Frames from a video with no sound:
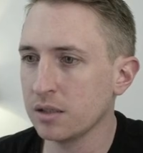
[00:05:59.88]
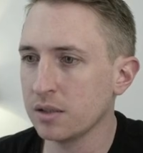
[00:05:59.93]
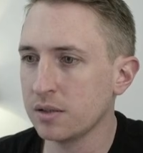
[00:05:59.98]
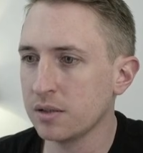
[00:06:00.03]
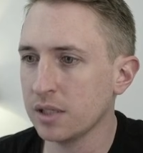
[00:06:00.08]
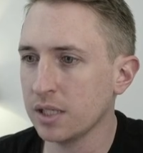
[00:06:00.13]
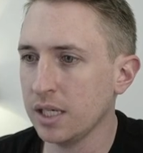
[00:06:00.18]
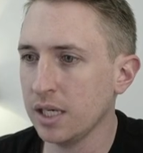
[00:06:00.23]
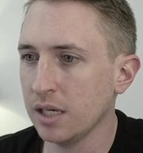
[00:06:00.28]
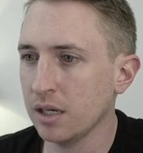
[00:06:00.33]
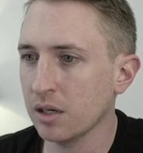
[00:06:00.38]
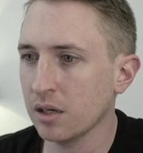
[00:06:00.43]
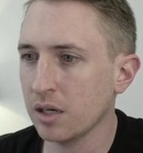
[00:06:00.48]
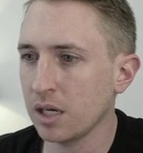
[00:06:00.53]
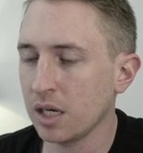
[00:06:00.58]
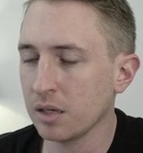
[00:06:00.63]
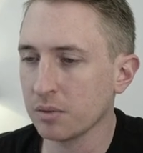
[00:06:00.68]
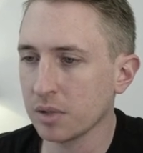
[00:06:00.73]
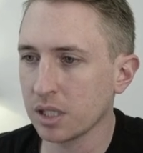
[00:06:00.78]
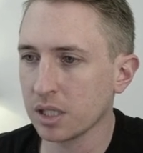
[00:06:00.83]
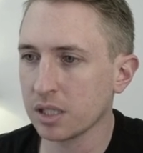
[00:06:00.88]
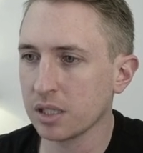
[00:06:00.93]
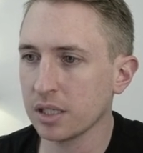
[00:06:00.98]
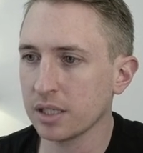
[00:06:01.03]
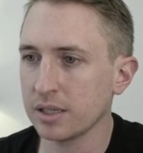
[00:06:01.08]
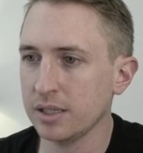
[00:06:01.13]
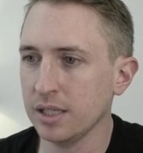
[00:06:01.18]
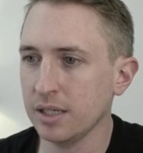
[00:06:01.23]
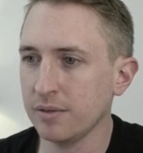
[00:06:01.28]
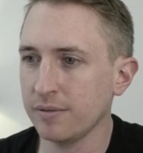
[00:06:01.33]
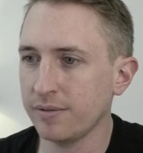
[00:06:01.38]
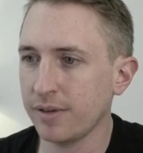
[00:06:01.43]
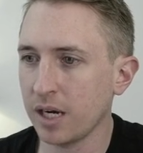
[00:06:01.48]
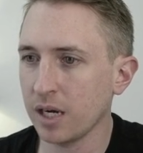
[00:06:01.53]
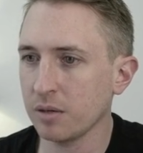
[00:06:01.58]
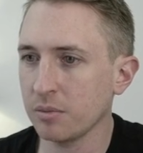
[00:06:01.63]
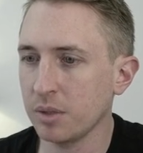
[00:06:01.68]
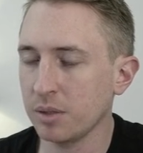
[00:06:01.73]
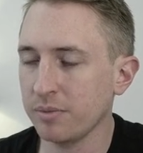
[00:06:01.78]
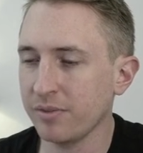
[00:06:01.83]
here I'm going to click the
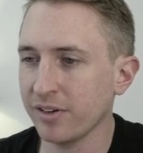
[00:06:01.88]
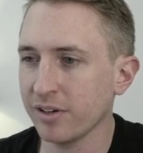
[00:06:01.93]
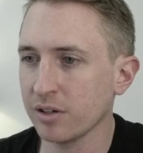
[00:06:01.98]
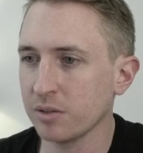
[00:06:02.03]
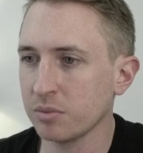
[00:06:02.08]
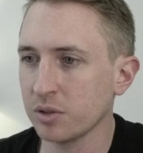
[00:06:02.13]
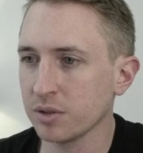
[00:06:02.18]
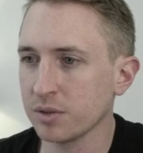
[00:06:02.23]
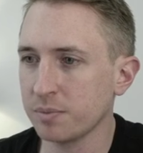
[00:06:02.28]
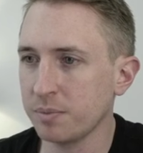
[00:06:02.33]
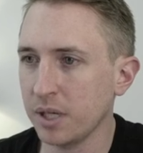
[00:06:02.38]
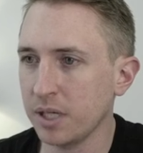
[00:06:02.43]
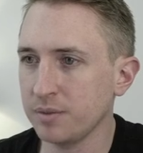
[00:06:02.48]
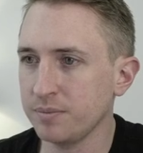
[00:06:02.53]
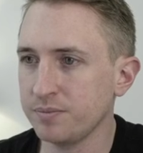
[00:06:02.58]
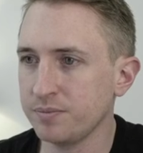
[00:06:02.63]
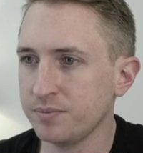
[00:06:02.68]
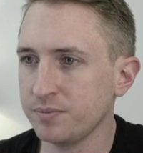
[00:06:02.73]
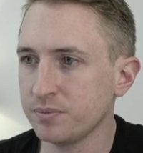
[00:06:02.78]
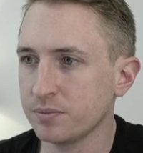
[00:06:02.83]
environment variables button.